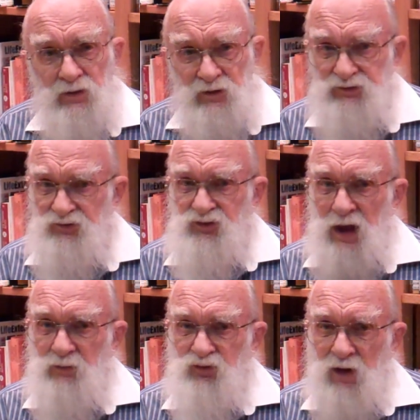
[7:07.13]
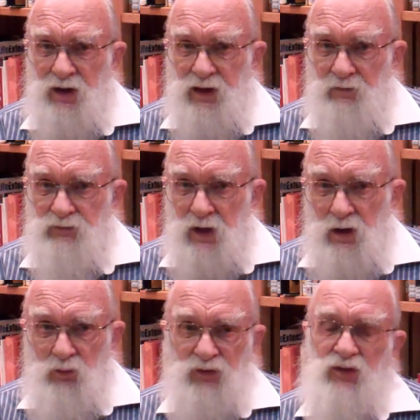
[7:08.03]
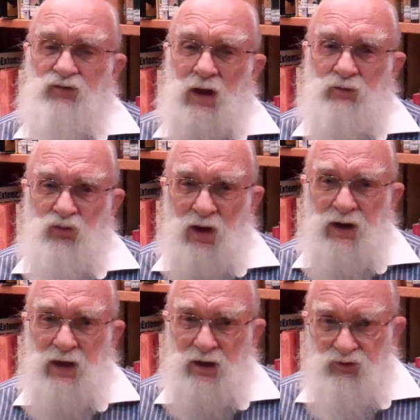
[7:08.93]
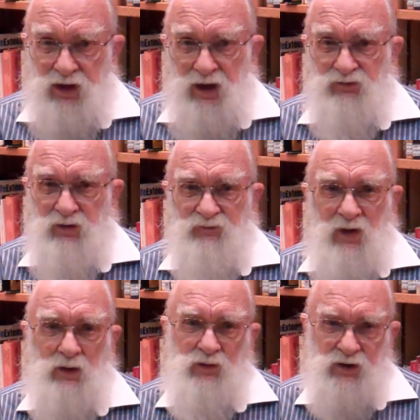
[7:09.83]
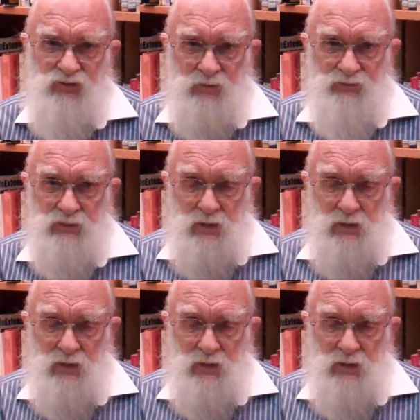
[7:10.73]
This is James Randi with the James Randi Educational Foundation.